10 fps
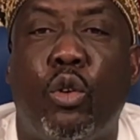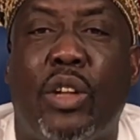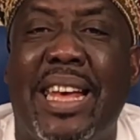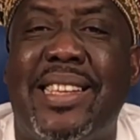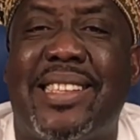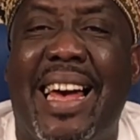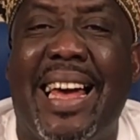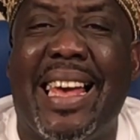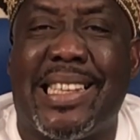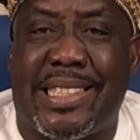You want to
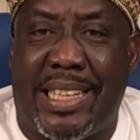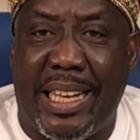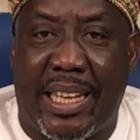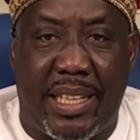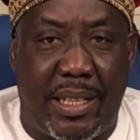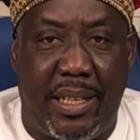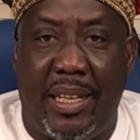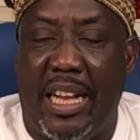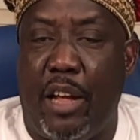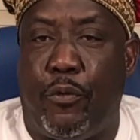take some
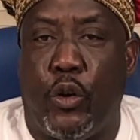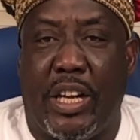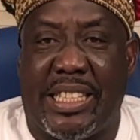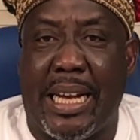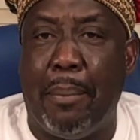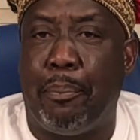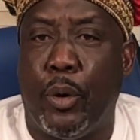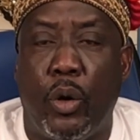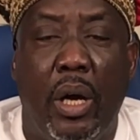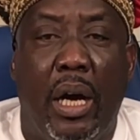sticks, like for
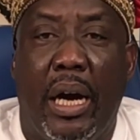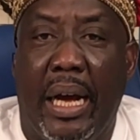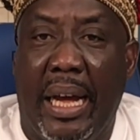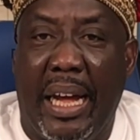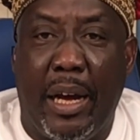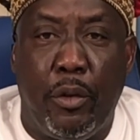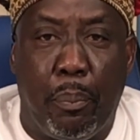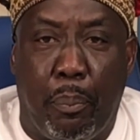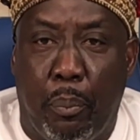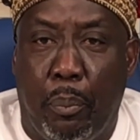example,
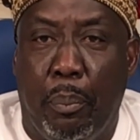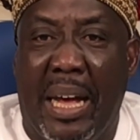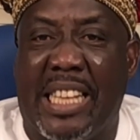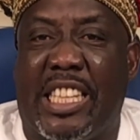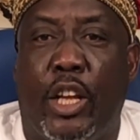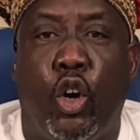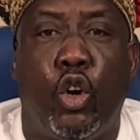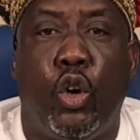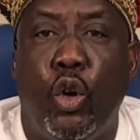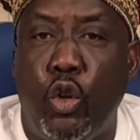
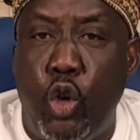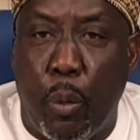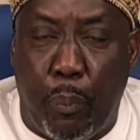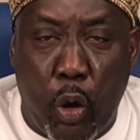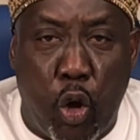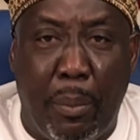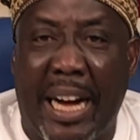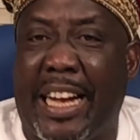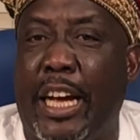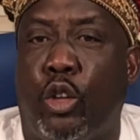vencedor, yo
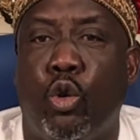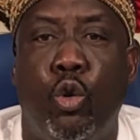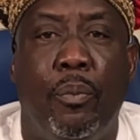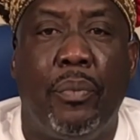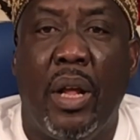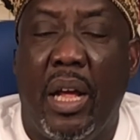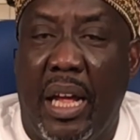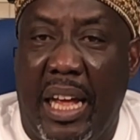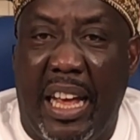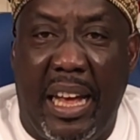puedo más que
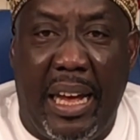tú,